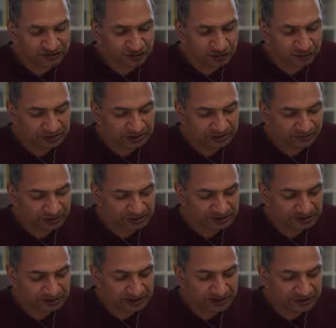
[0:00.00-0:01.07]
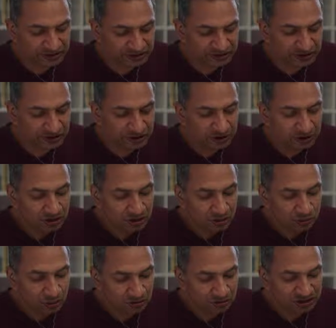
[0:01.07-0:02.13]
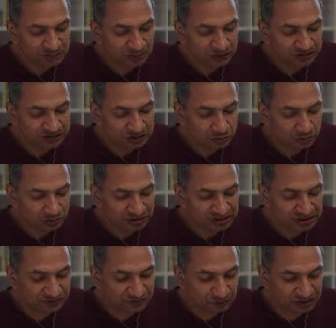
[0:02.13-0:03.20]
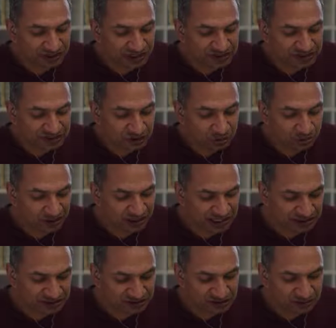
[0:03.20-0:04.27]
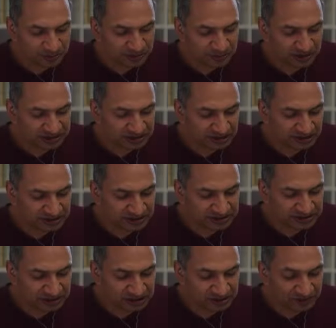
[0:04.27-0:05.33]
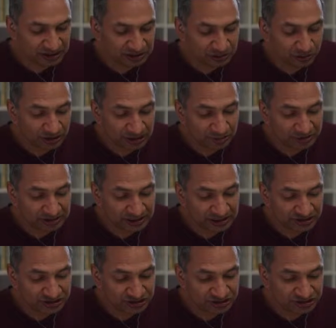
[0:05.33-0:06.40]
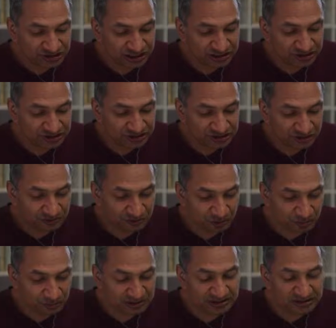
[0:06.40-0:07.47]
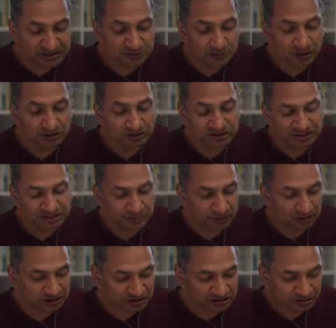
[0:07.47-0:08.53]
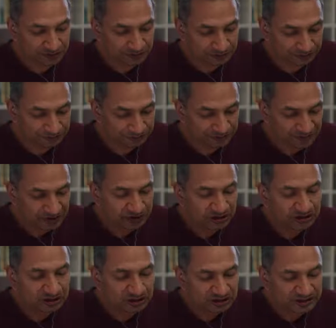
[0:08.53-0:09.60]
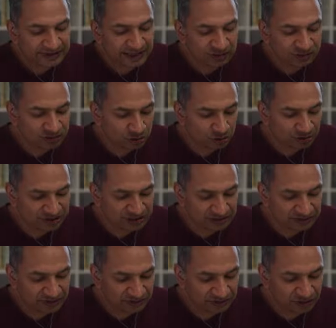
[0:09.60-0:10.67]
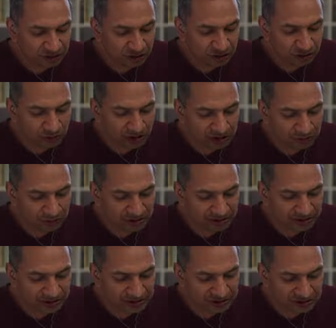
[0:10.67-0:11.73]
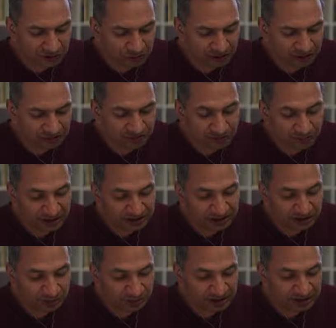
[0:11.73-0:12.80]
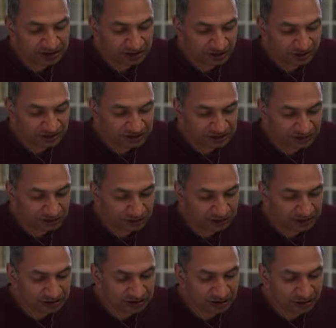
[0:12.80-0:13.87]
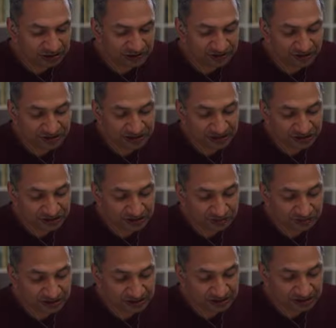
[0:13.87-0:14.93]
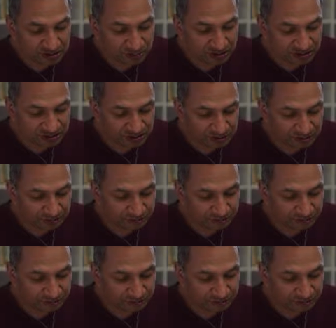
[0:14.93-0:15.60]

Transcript: following the investigations, what responses were received from the ICO with regards to this matter, details of how the recommendations changes of OMBC's policies are monitored. The council received the following recommendations from the Information Commissioner's Office following the notification of the data breach.